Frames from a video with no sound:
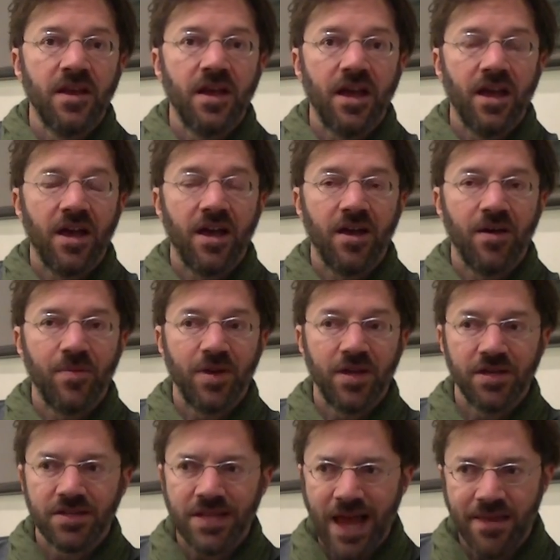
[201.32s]

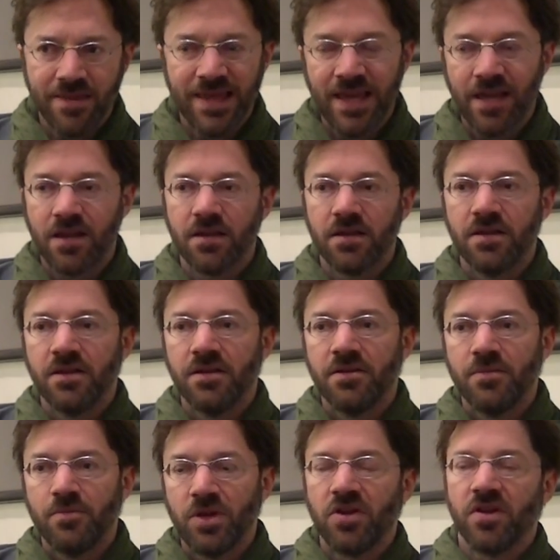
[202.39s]
And I think
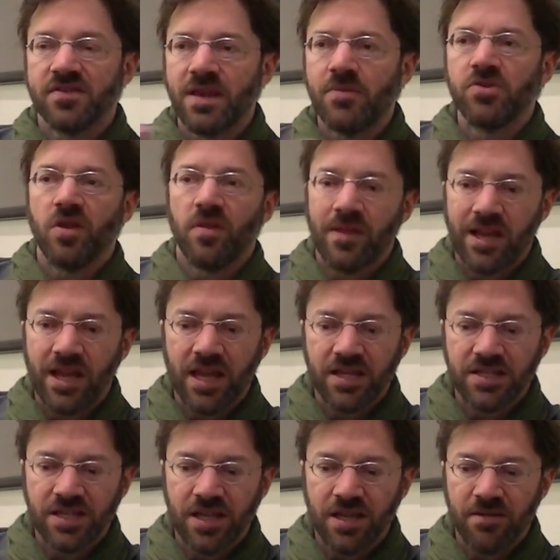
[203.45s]
because I'm doing the
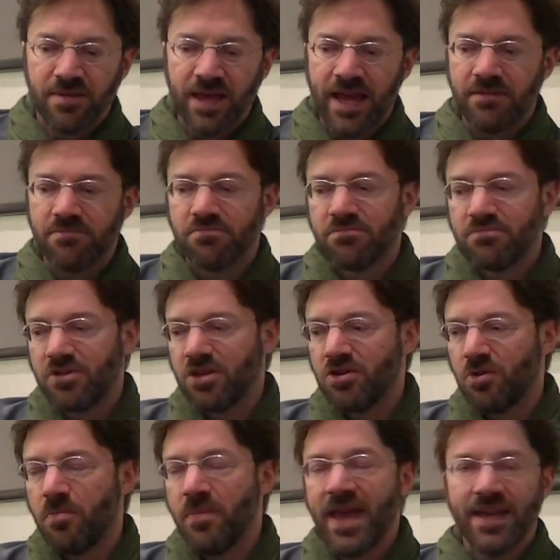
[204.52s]
Ligeti, that, you
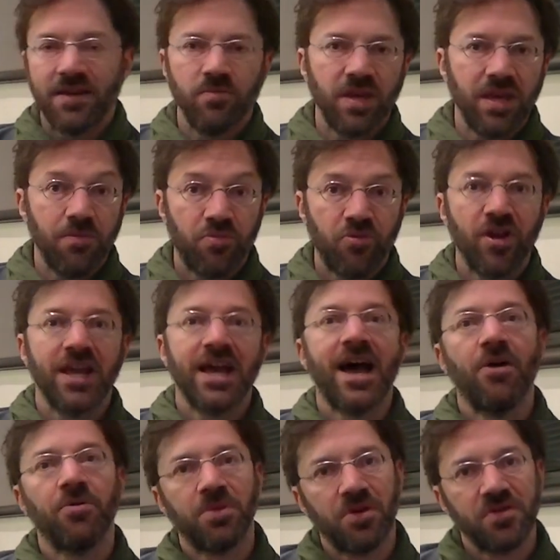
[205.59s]
know, made me bring
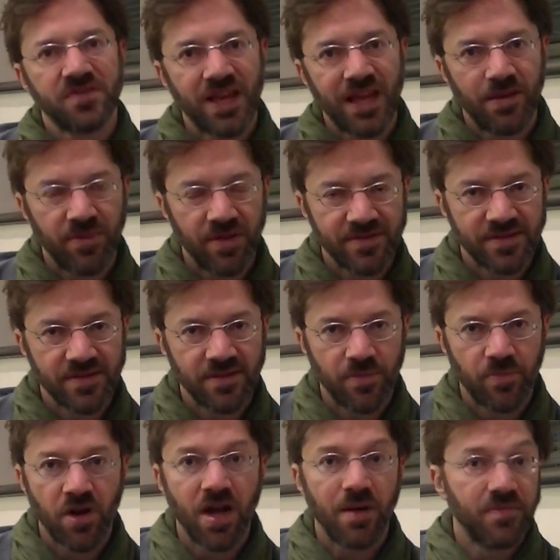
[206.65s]
out those elements in the
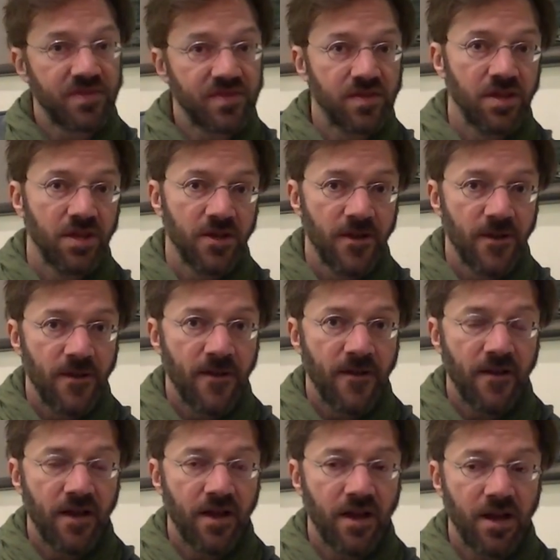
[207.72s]
Brahms
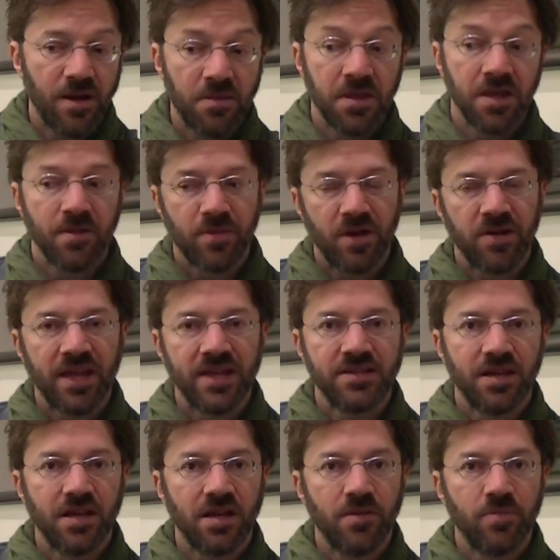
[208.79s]
and think about that
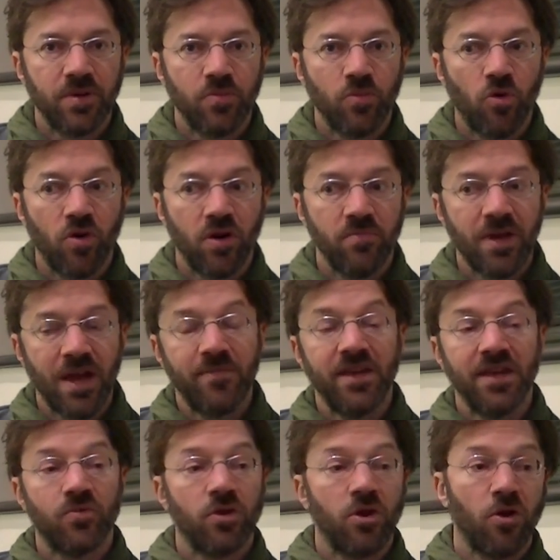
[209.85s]
a little bit more, and maybe
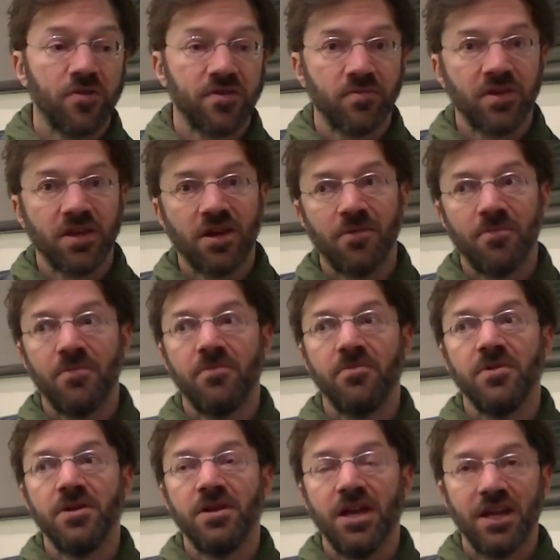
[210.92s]
it will also become
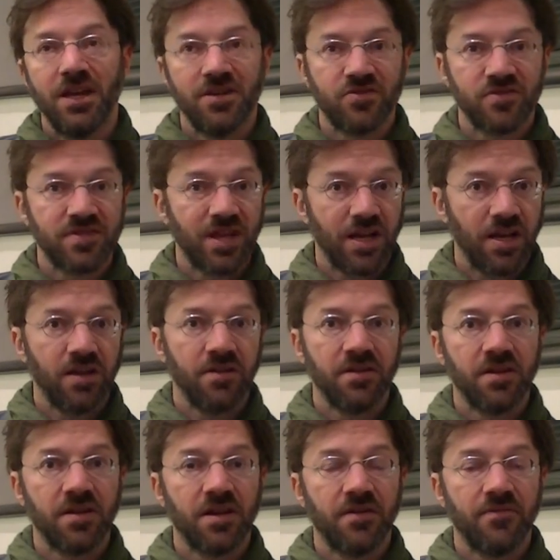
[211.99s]
an interesting
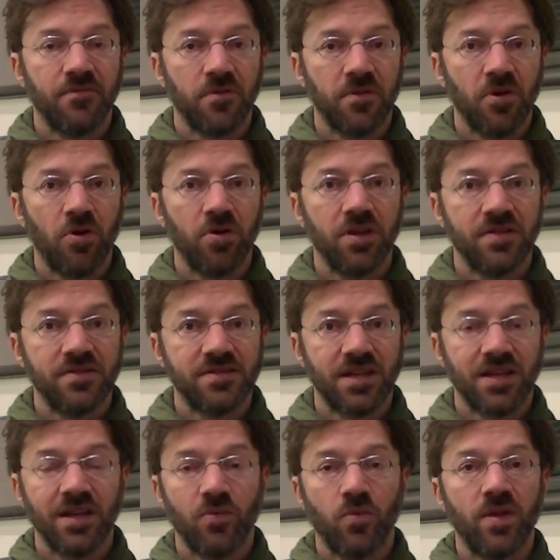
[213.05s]
link for the audience
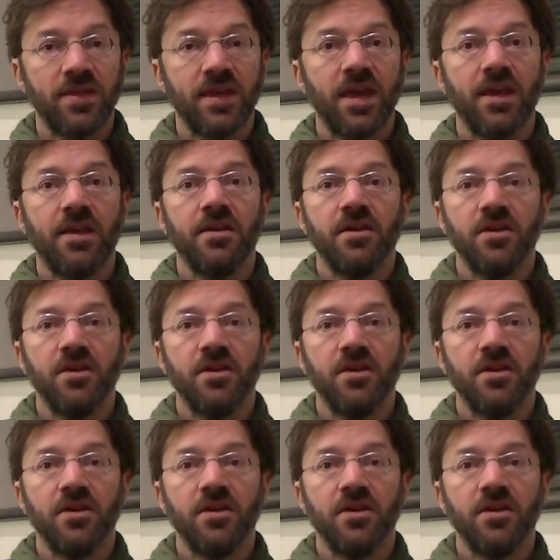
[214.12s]
suddenly when they